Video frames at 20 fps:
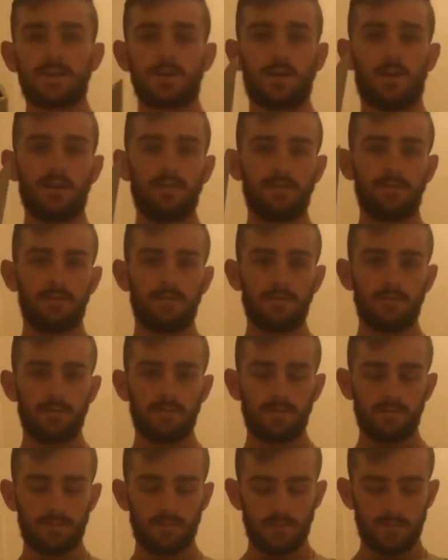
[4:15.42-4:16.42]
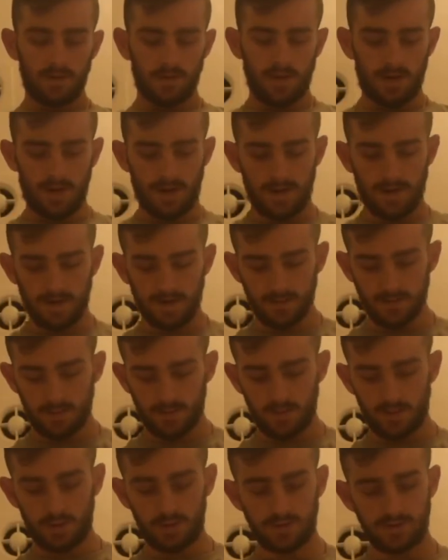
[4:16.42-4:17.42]
the knife and
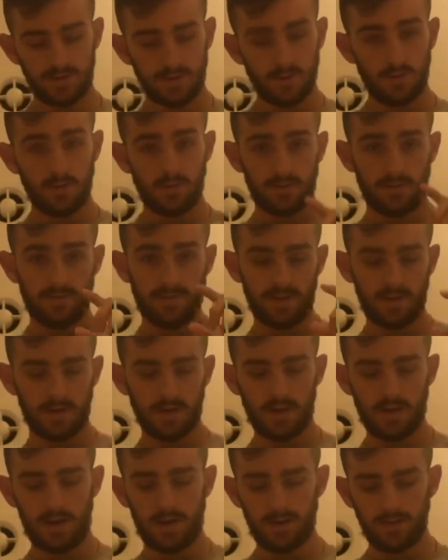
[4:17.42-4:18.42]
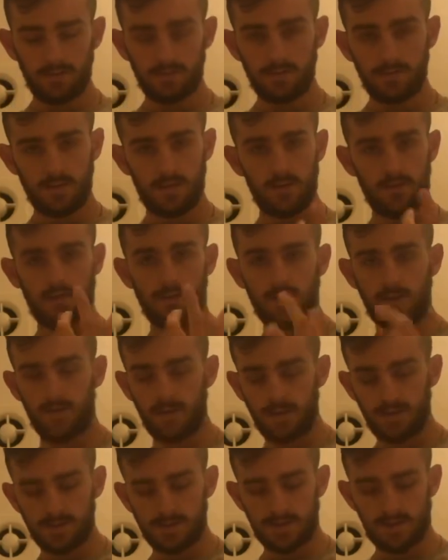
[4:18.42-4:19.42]
using your finger like that,
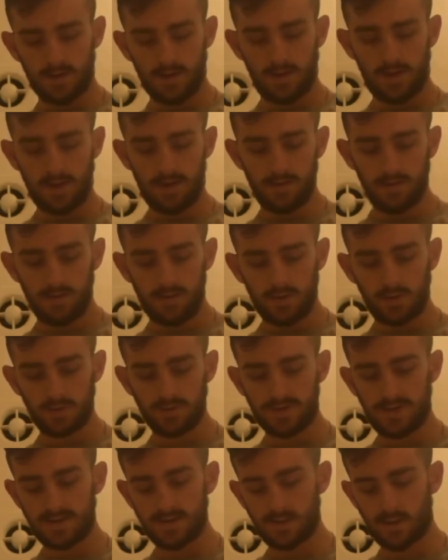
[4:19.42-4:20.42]
take it like that, use it as a